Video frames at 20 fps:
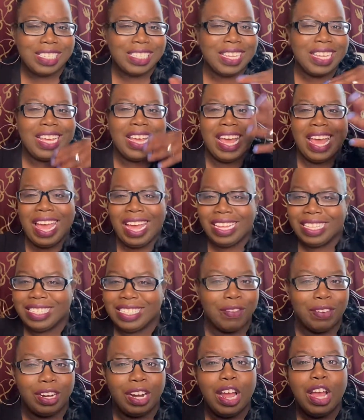kit,
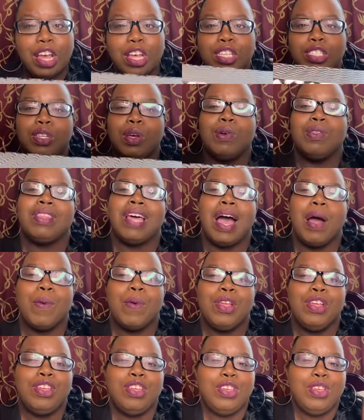so that
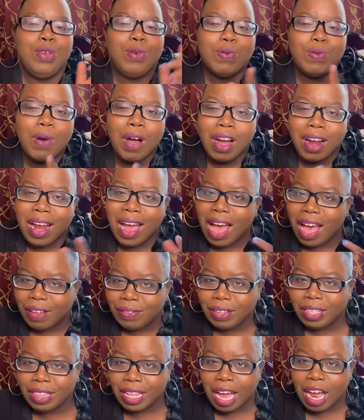when you are
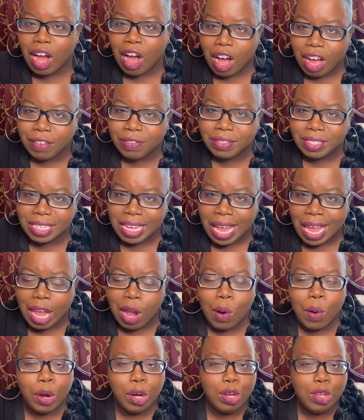having that off day
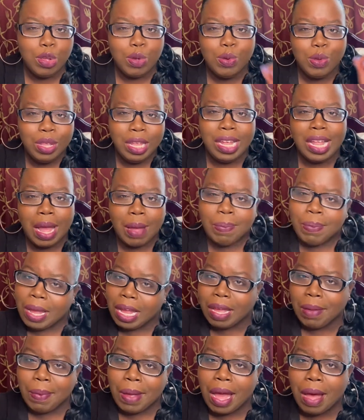or you need a
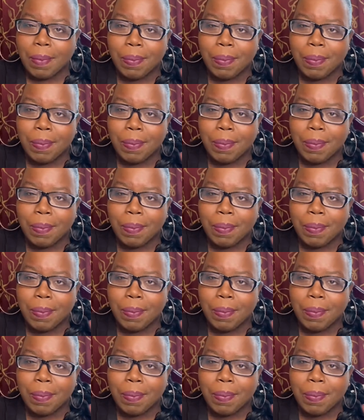pick-me-up,